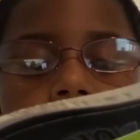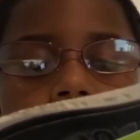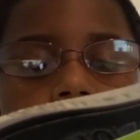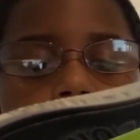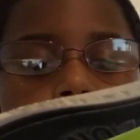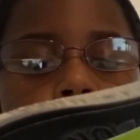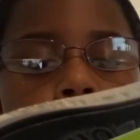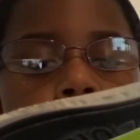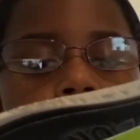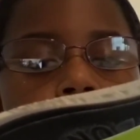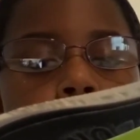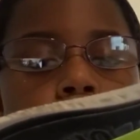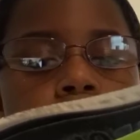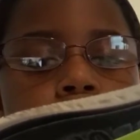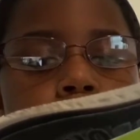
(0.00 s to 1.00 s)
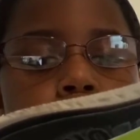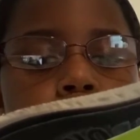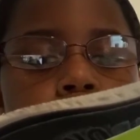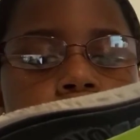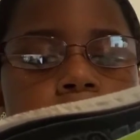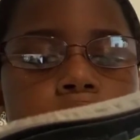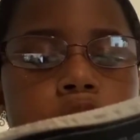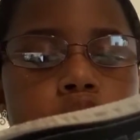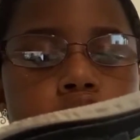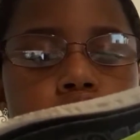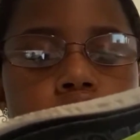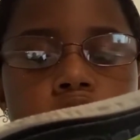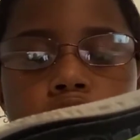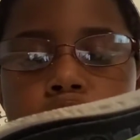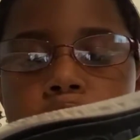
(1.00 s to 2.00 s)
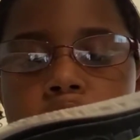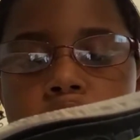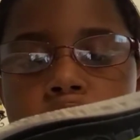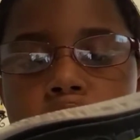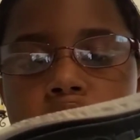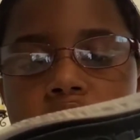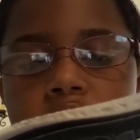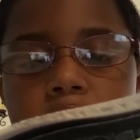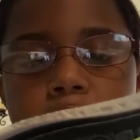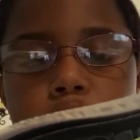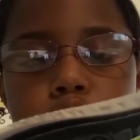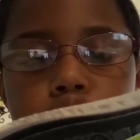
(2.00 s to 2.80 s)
They darted over to the trough, but it was empty.